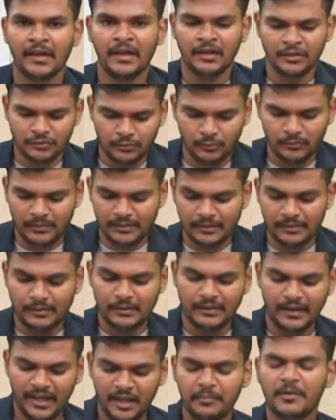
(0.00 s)
So
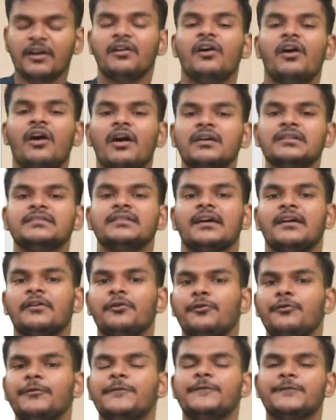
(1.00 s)
labor costs are
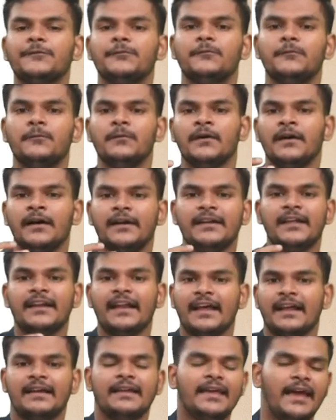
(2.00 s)
also
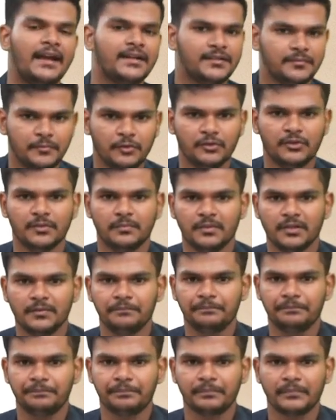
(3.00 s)
directly attributable.
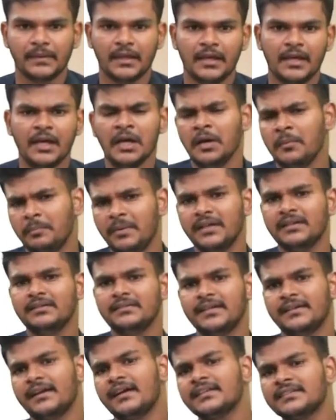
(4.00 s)
But
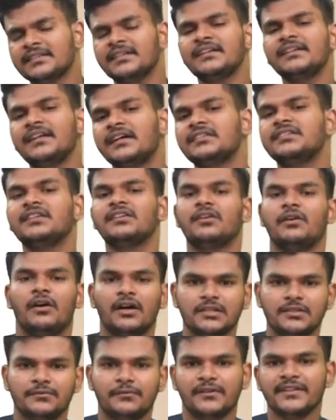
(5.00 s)
there are certain other
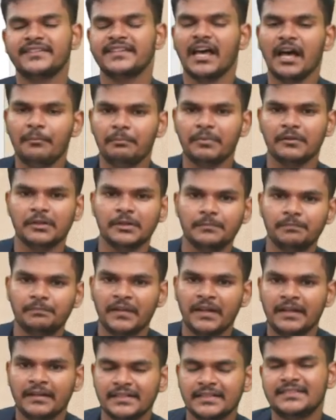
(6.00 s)
costs. For example,
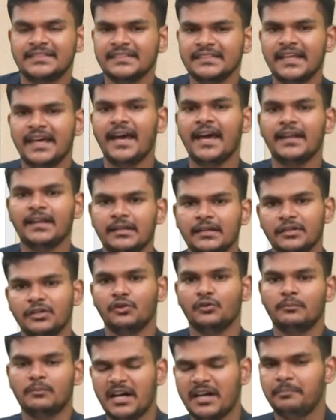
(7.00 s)
let's say that, you
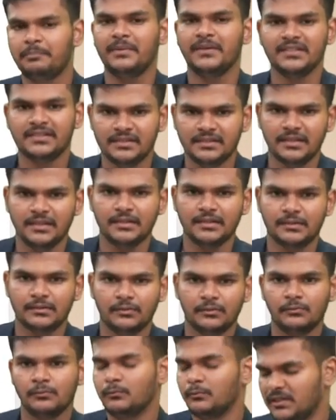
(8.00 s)
know, my business,
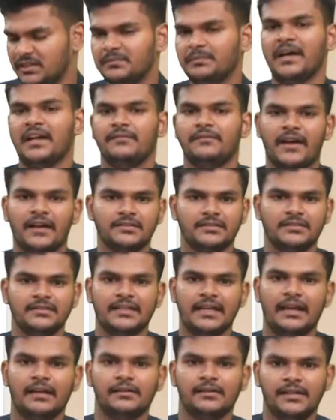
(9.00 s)
which manufactures
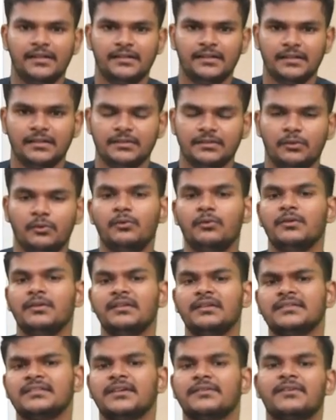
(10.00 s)
calculators,
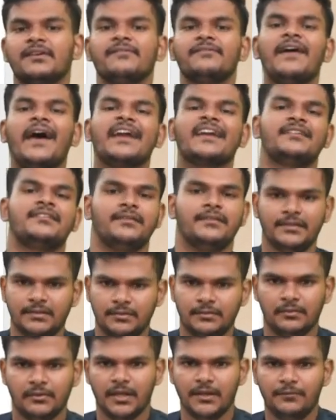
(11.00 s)
owns several
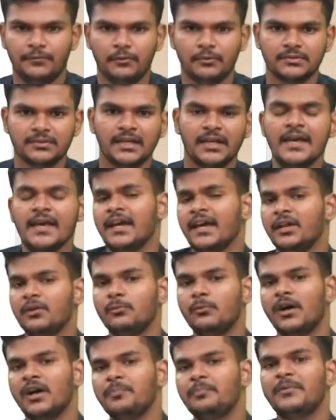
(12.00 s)
factories. Okay, folks, in
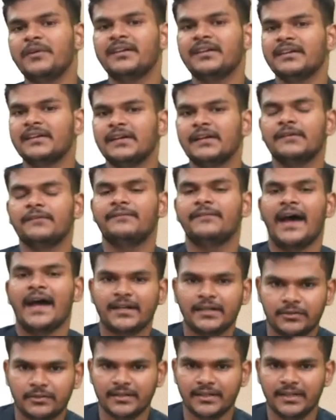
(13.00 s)
one particular
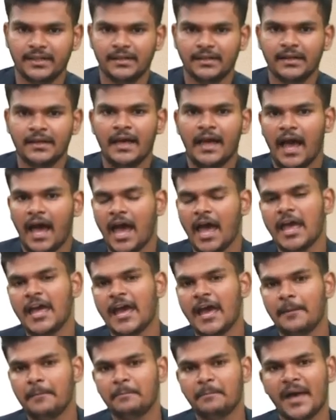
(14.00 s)
factory, I
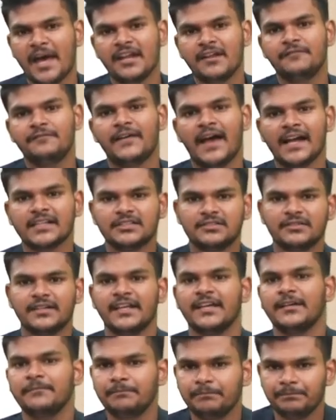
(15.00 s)
am
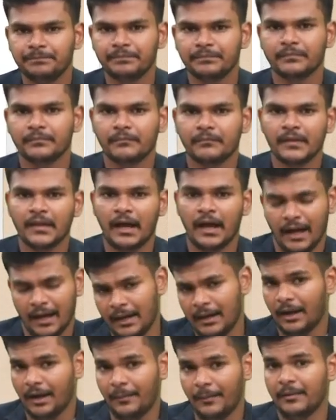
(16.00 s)
manufacturing,
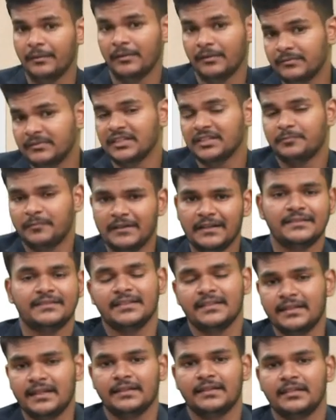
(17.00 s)
let's
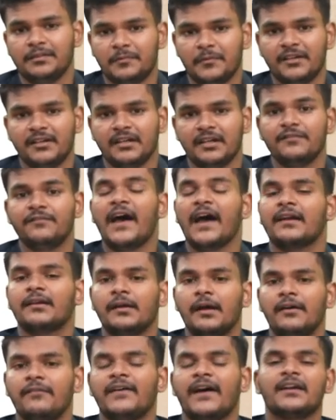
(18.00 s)
say that this particular
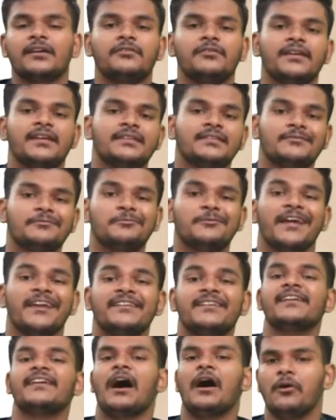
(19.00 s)
factory is
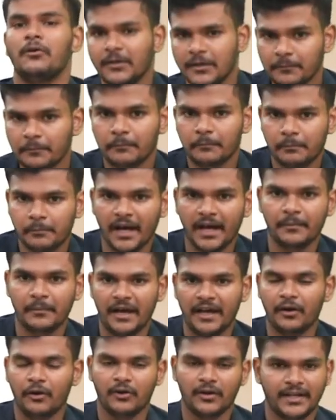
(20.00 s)
rented out by
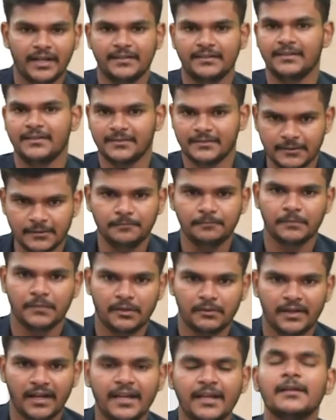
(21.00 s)
my organization,
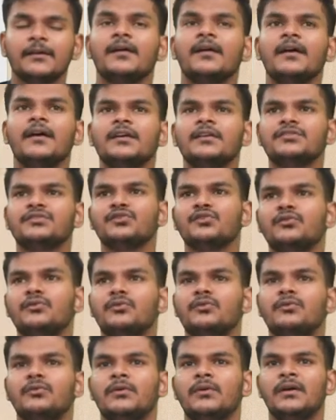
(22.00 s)
right?
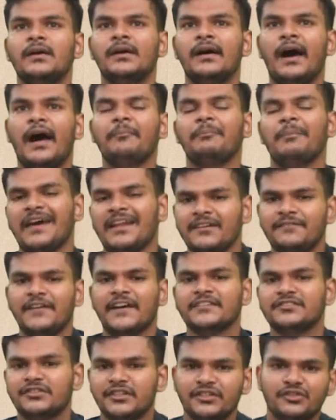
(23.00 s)
So I'm
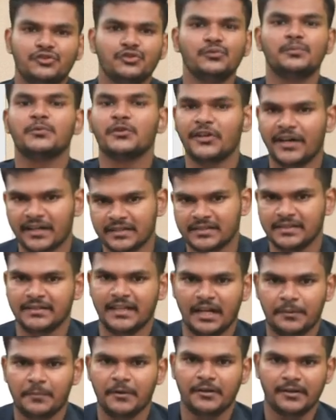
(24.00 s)
manufacturing two products in
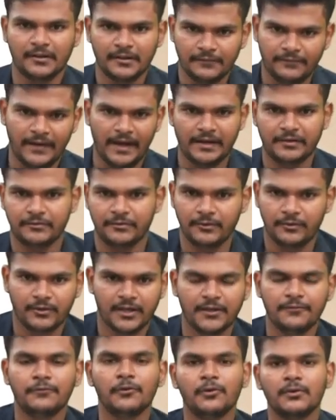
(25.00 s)
that particular factory.
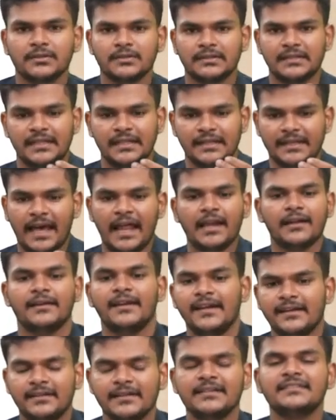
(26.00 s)
Okay, folks, the
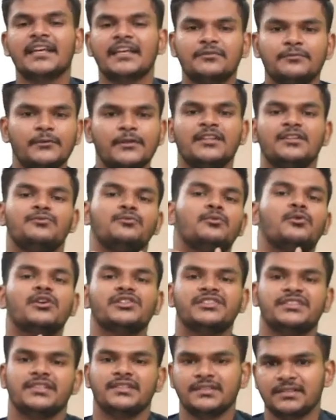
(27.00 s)
calculators as well as
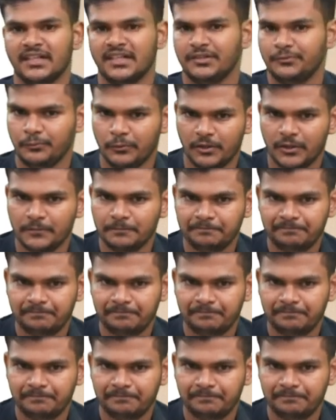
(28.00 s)
watches as well.